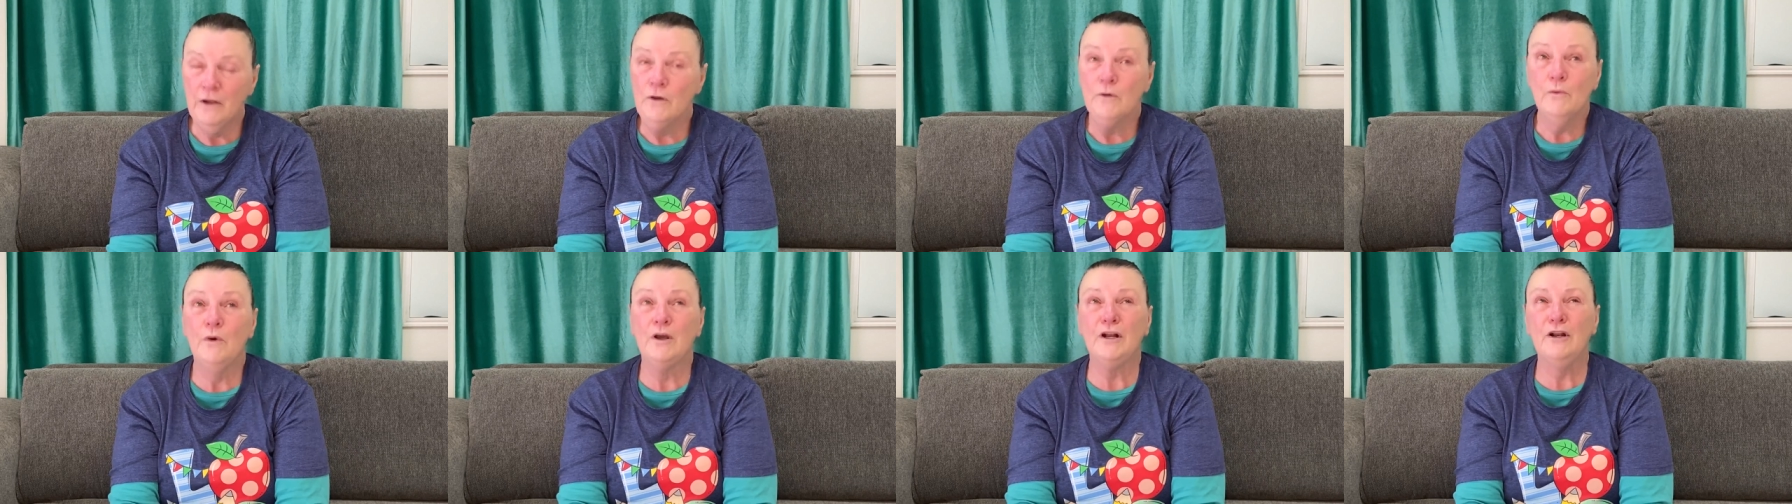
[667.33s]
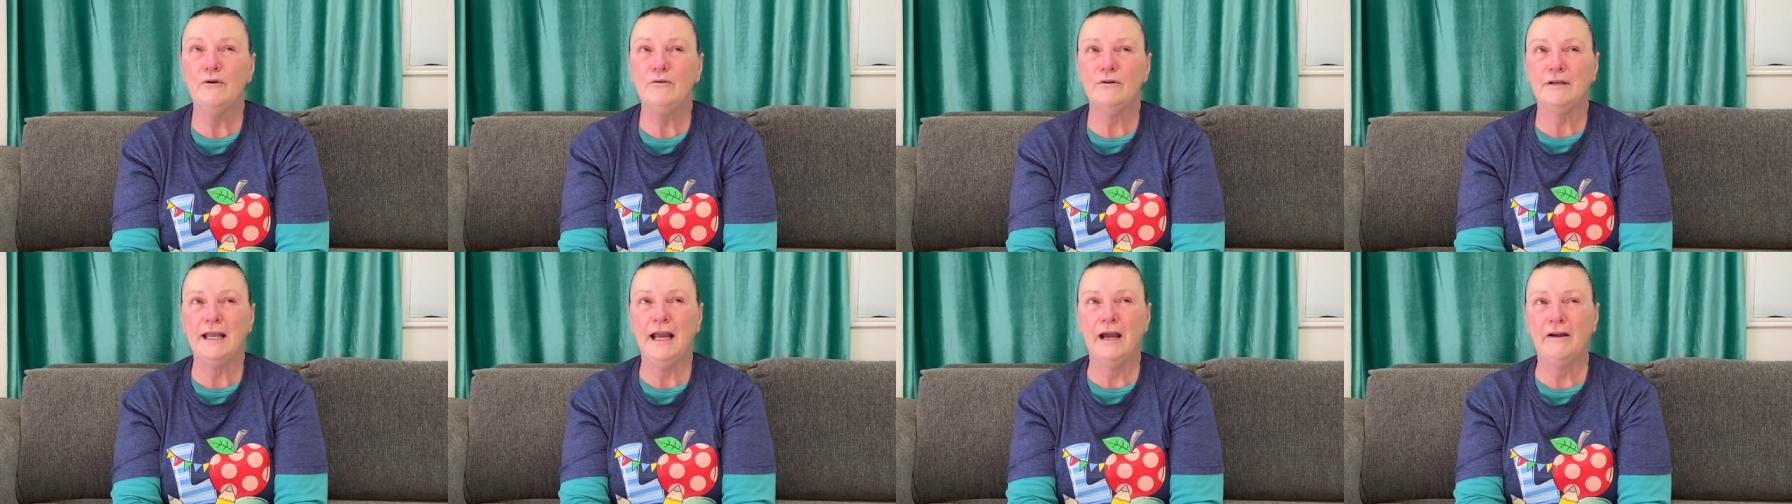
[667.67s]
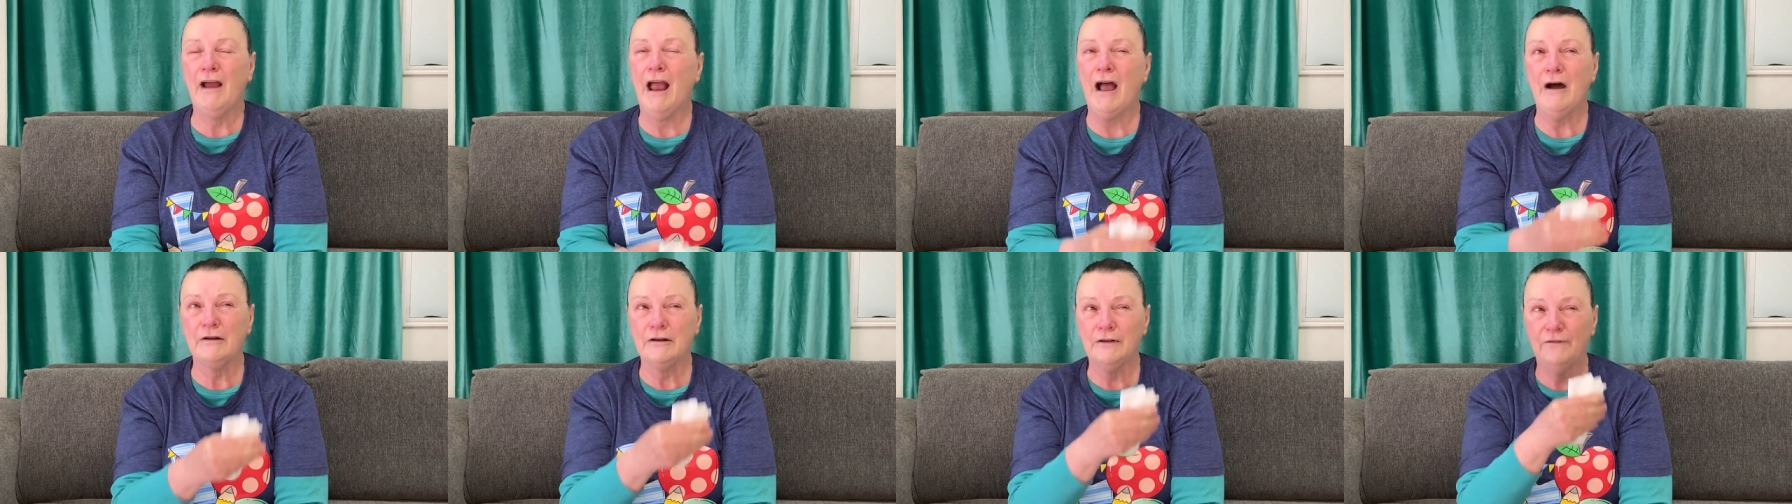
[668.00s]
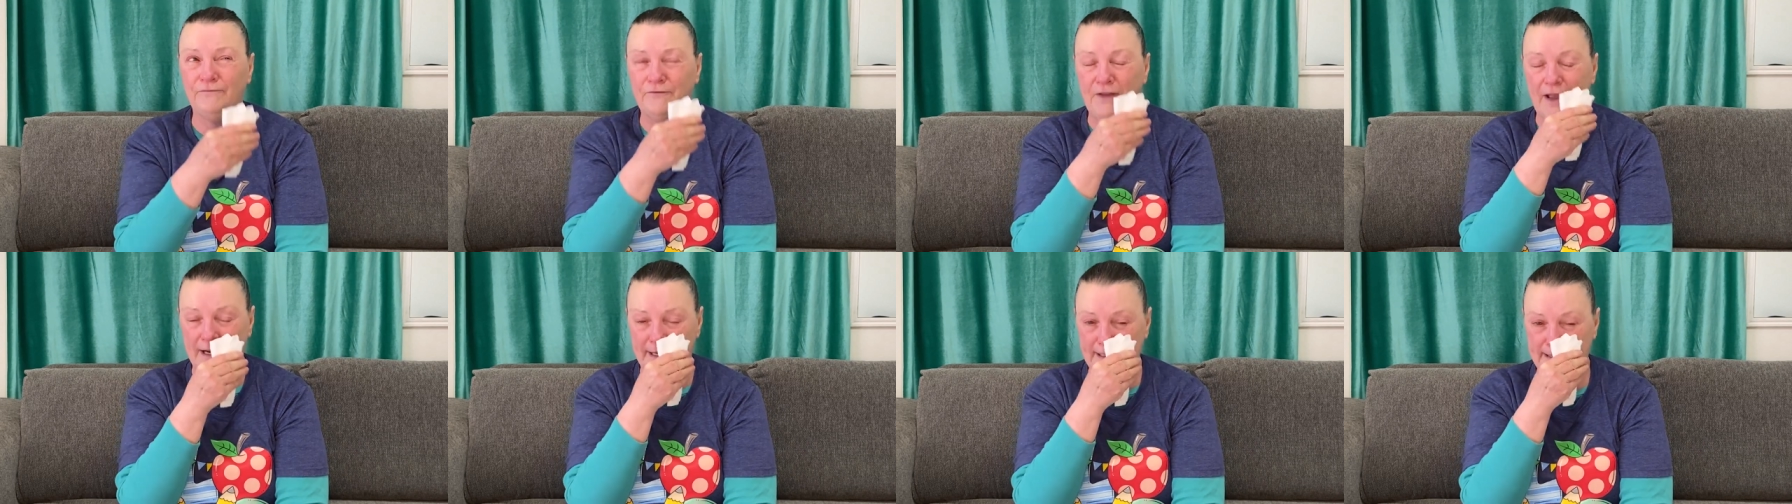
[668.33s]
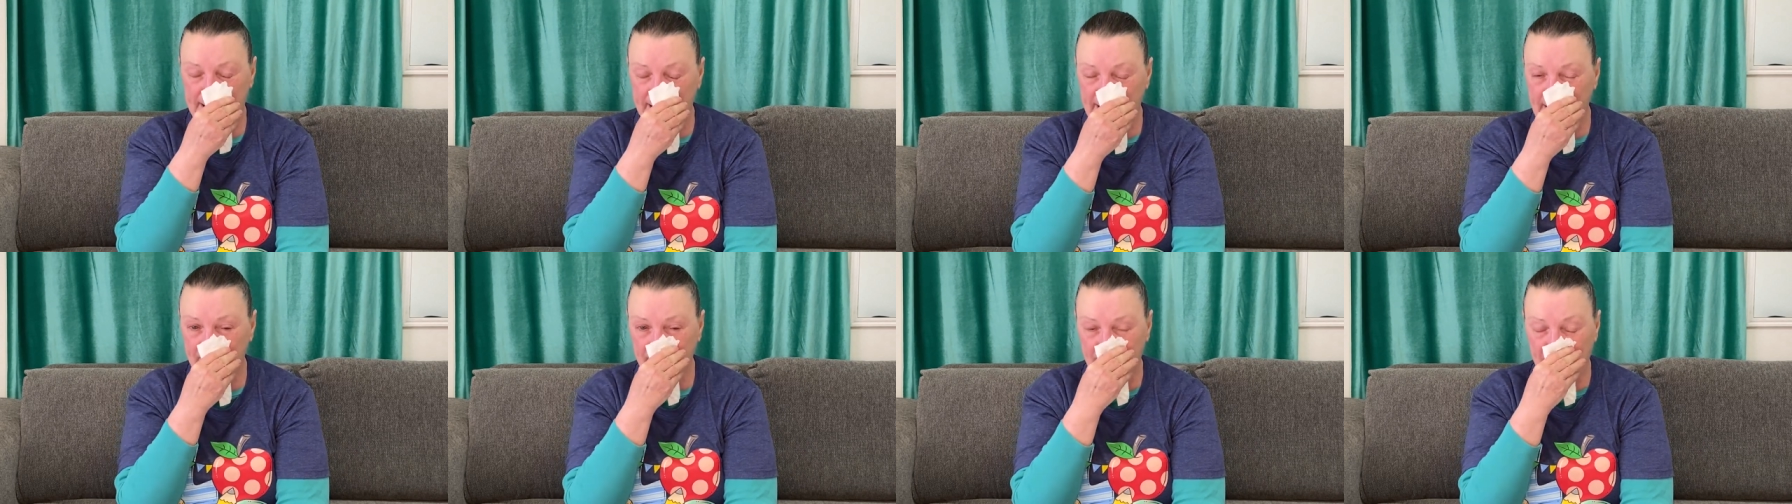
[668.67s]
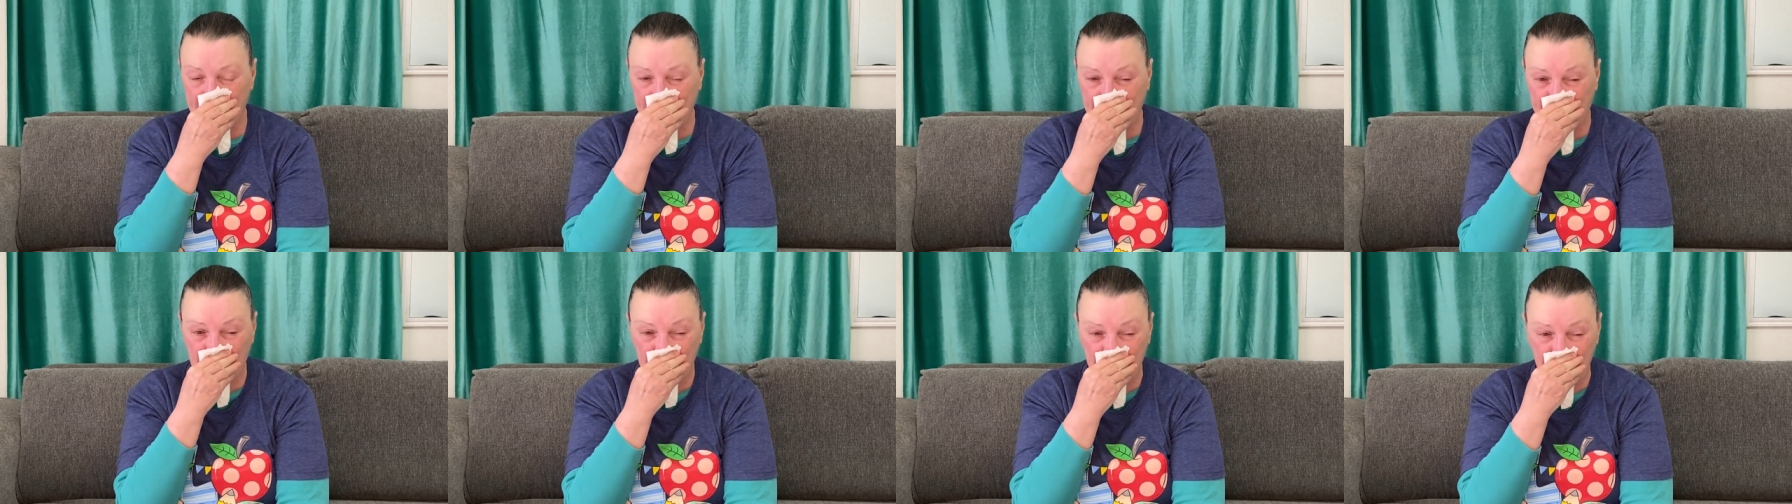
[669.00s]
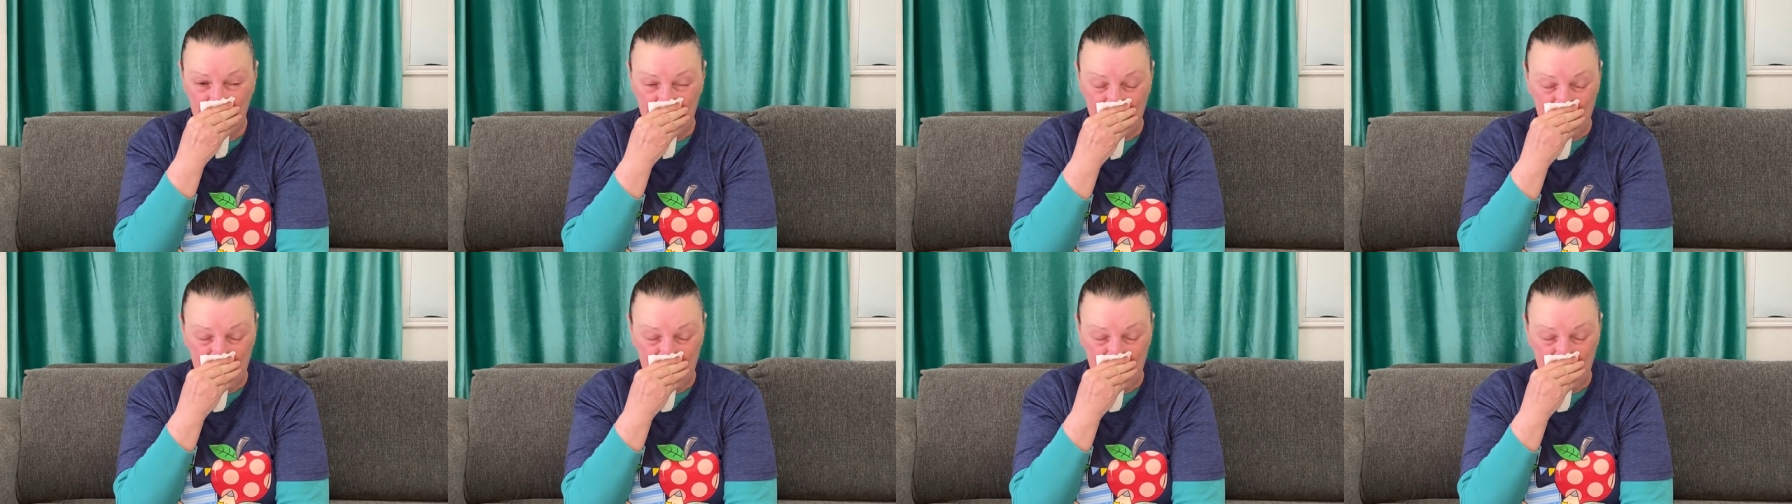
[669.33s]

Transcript: We don't care how it affects anybody